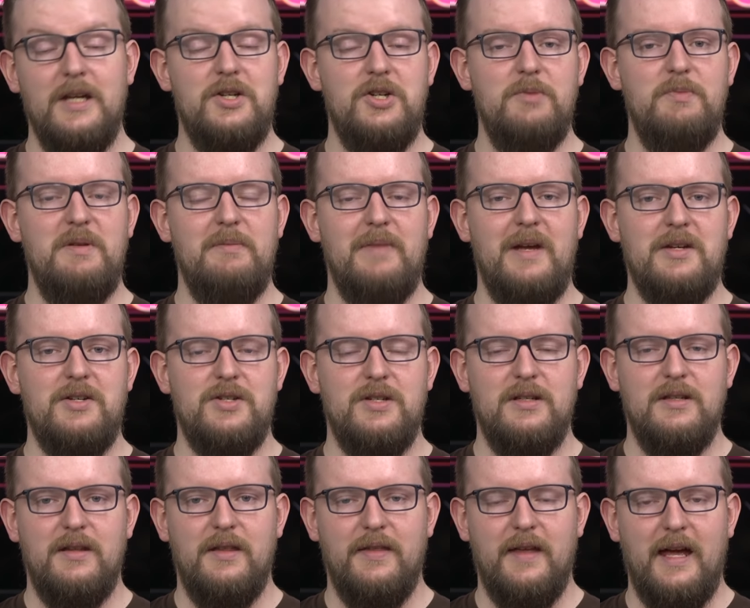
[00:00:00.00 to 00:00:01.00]
It should be
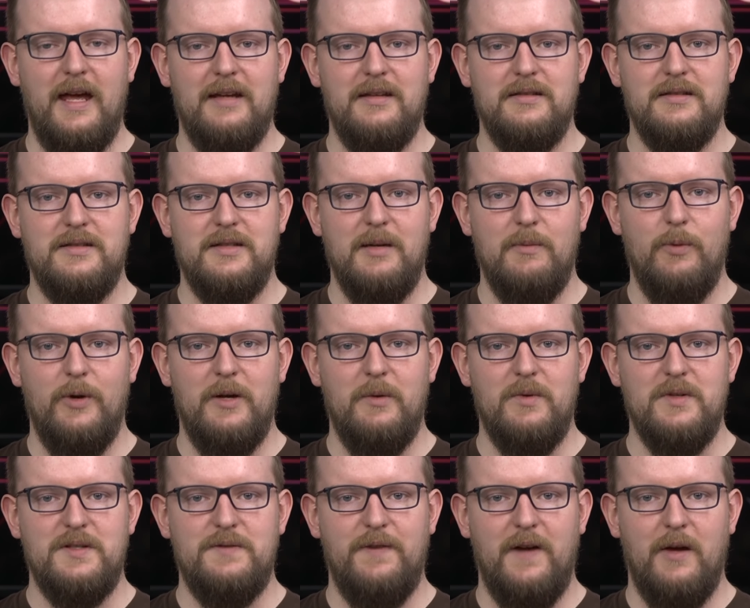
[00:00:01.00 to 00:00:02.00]
mentioned that Subway
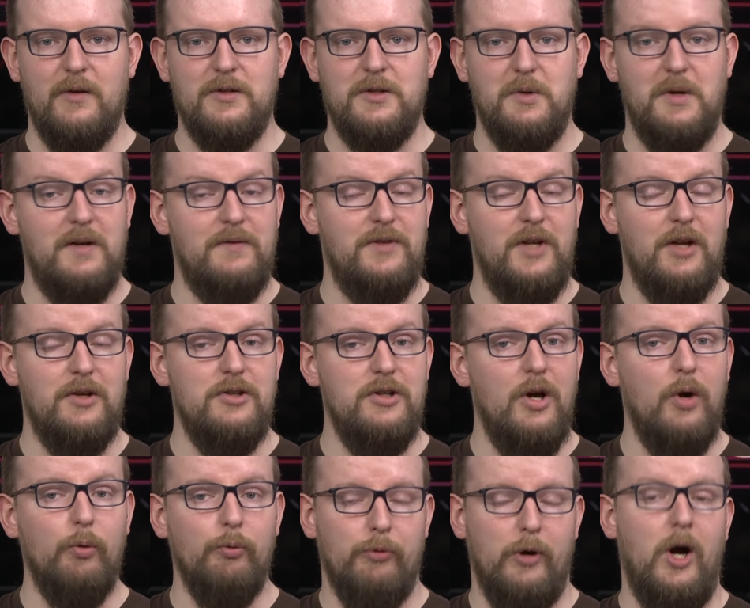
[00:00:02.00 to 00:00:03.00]
was found to have done
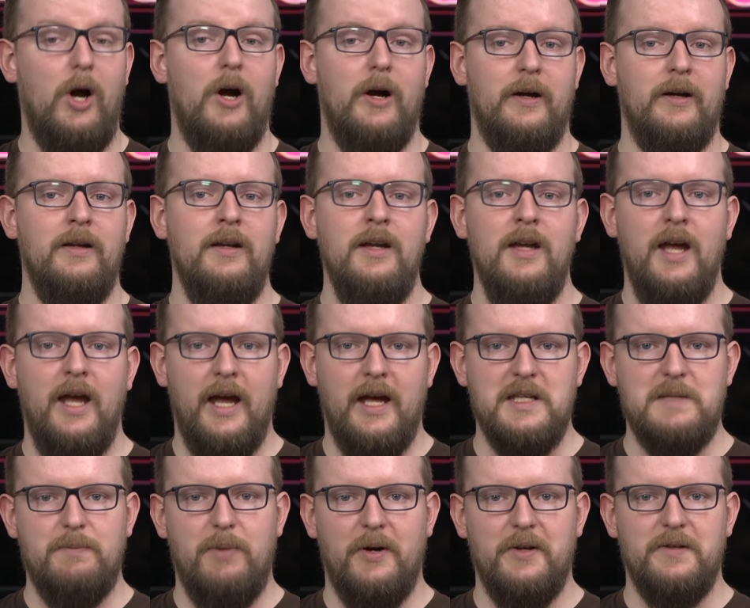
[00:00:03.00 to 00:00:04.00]
no wrong
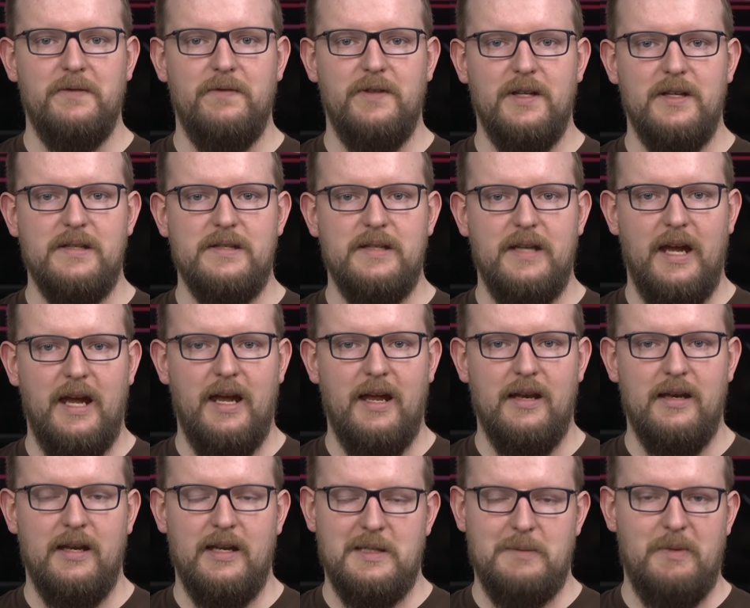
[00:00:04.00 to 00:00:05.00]
as part of this
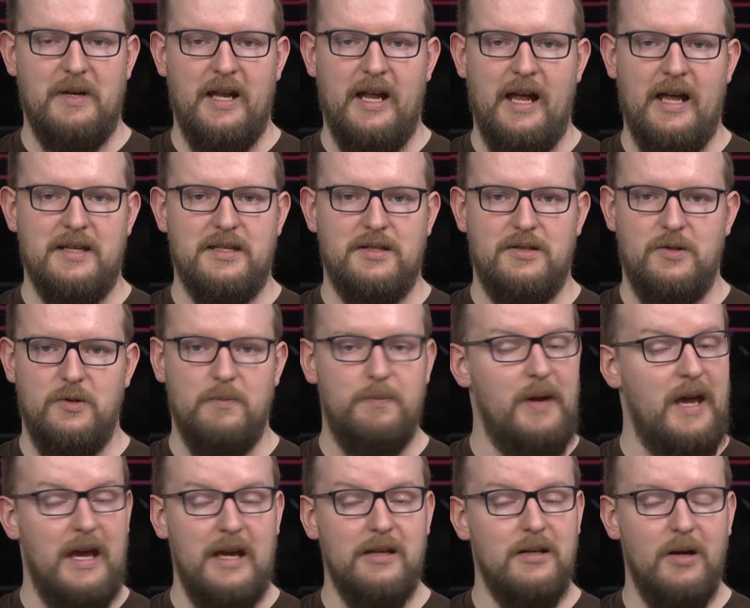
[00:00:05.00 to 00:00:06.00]
and has been asked to
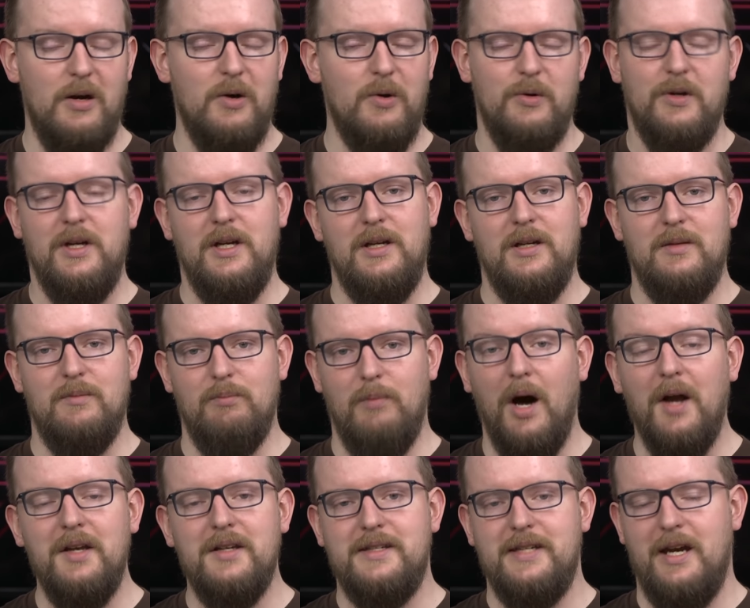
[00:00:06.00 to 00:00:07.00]
pay no
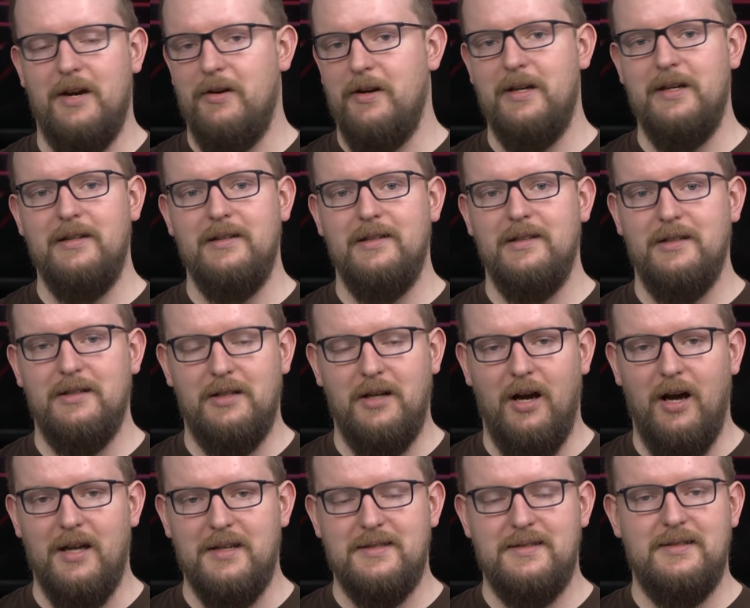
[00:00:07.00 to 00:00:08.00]
monetary
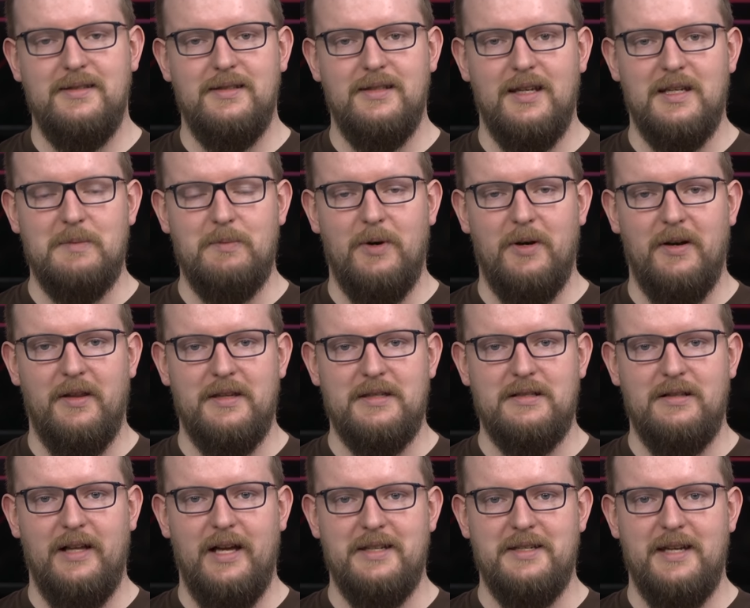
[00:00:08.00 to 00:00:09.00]
costs as part of this
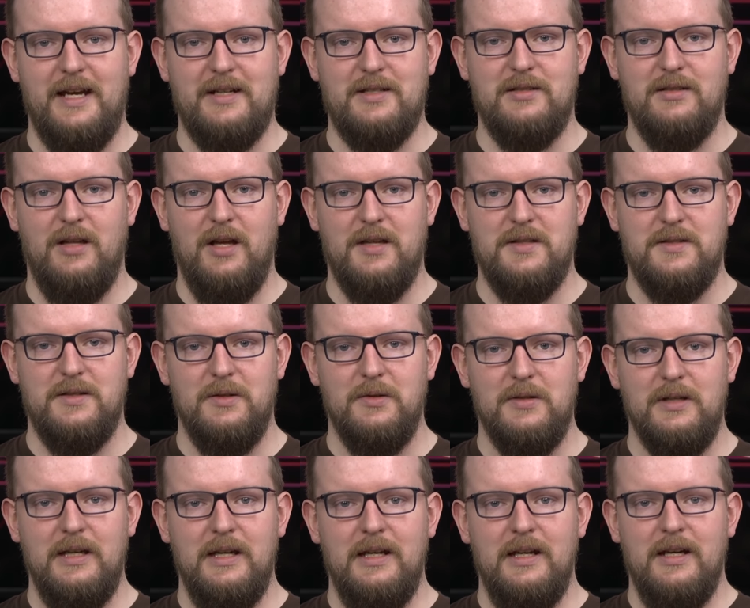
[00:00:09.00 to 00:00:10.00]
class action
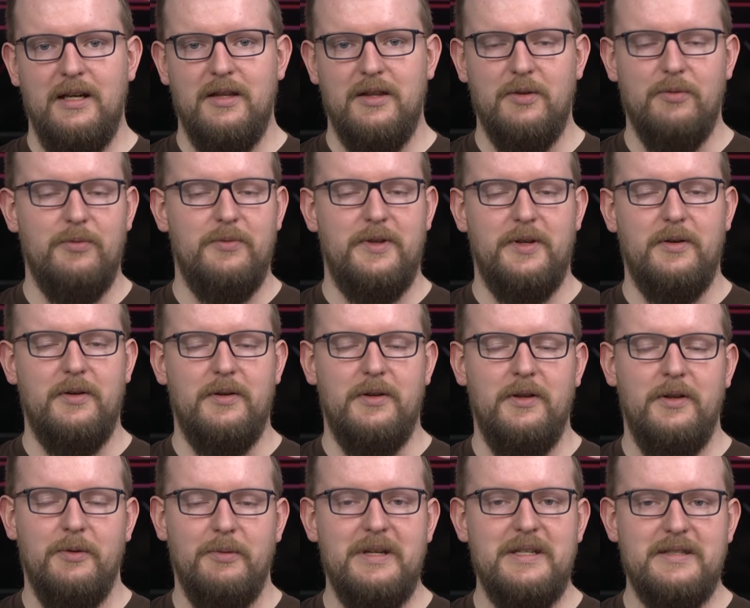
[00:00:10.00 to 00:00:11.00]
lawsuit. The, the,
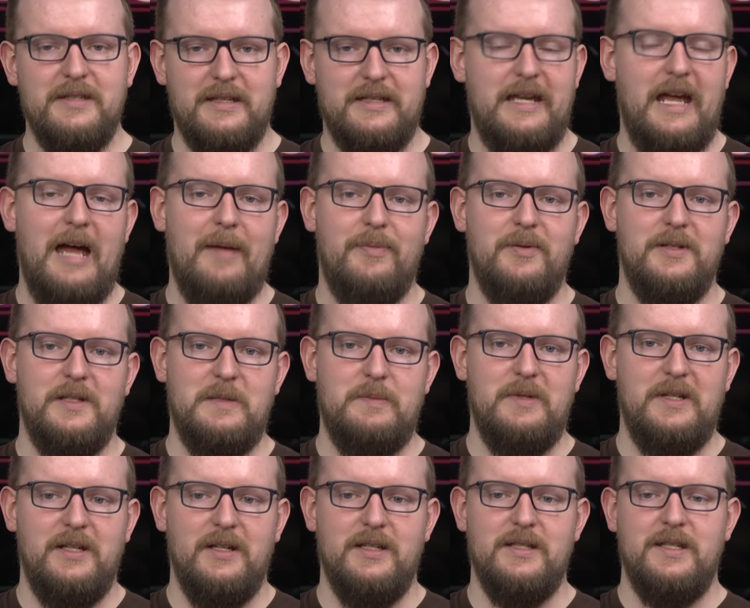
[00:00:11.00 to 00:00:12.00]
the reason this happened is
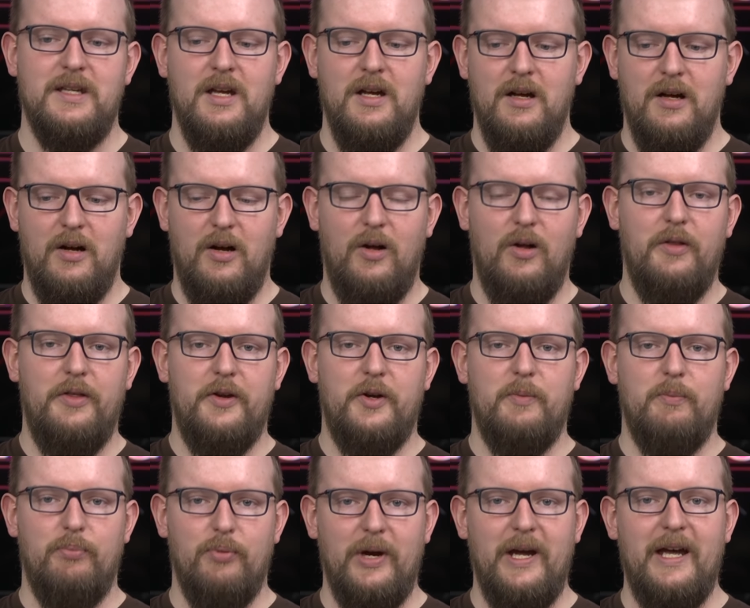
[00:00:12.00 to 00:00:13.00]
because all their
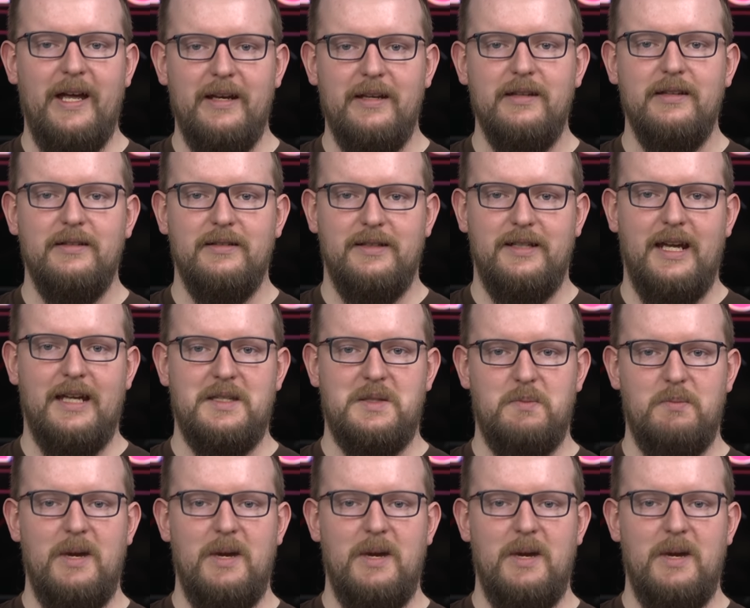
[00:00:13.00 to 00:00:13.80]
bread gets